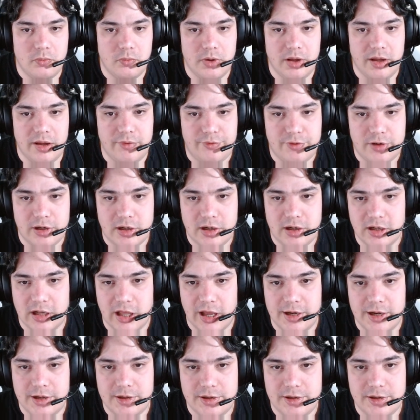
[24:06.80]
If the
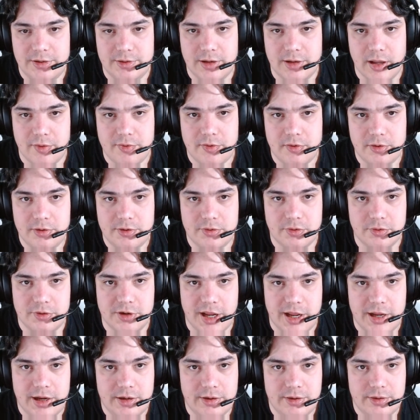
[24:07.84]
client doesn't
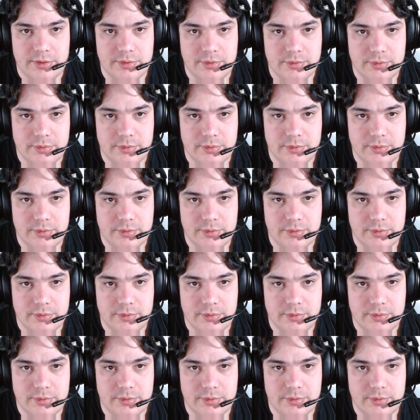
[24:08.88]
connect,